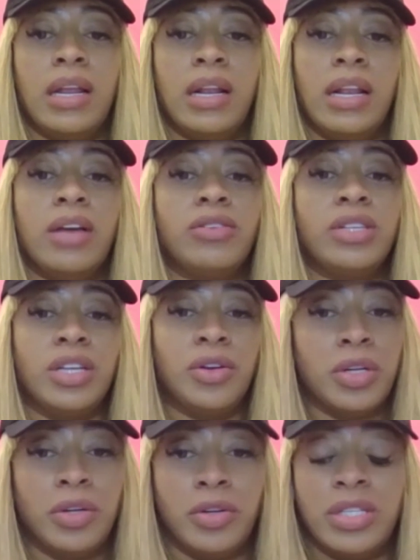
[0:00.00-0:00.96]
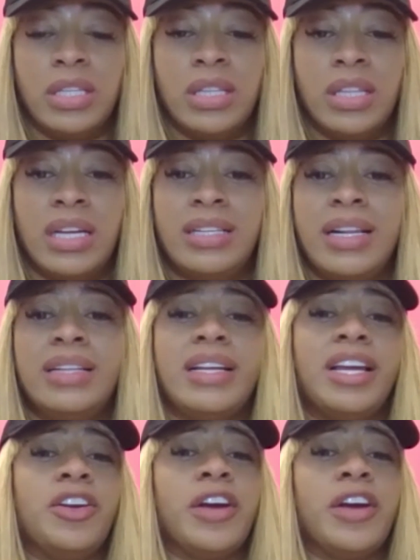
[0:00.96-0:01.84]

and they'll send you alerts and things like that.